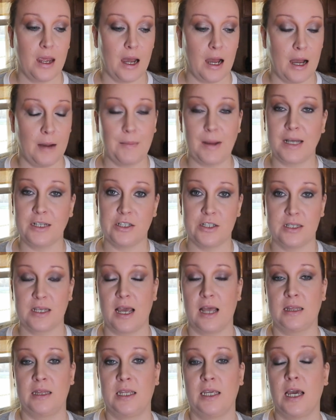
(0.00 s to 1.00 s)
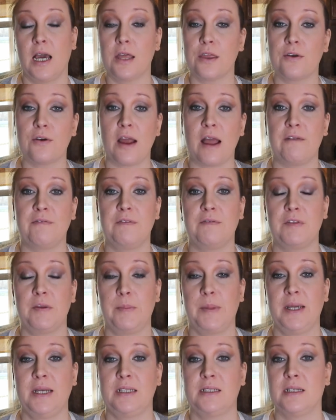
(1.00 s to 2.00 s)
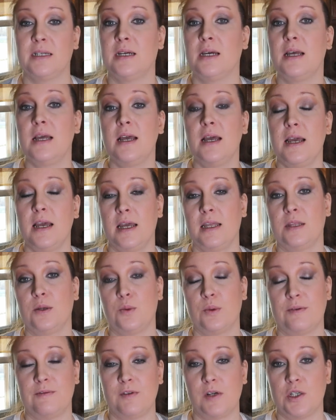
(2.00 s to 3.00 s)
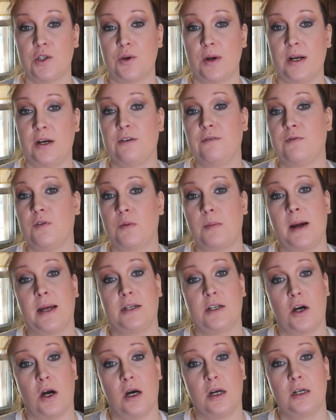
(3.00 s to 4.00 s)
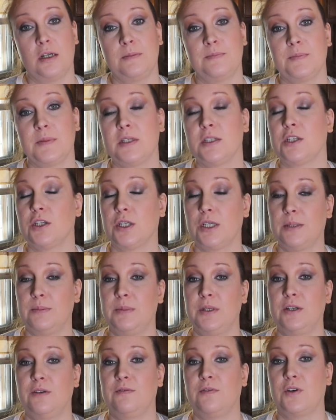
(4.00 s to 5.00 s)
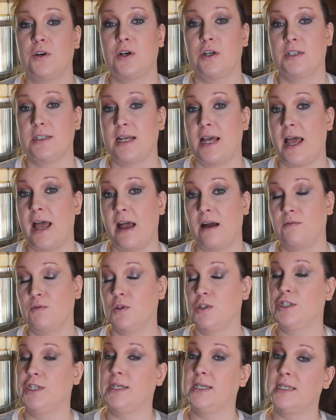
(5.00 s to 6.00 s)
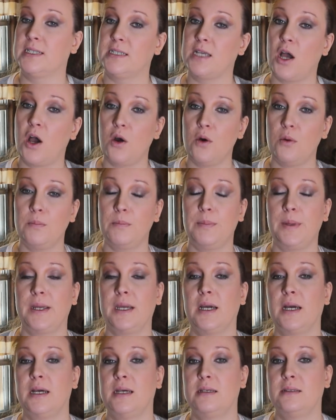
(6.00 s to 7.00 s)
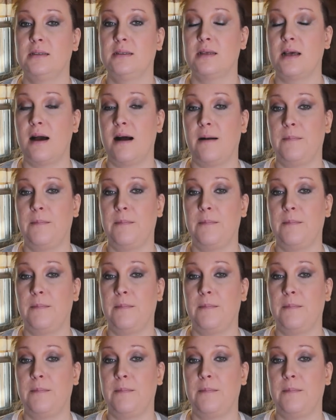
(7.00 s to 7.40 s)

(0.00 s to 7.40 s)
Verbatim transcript: I just got the other half of the pizza in the refrigerator for my daughter. It's a good meal for her to have when she gets home, because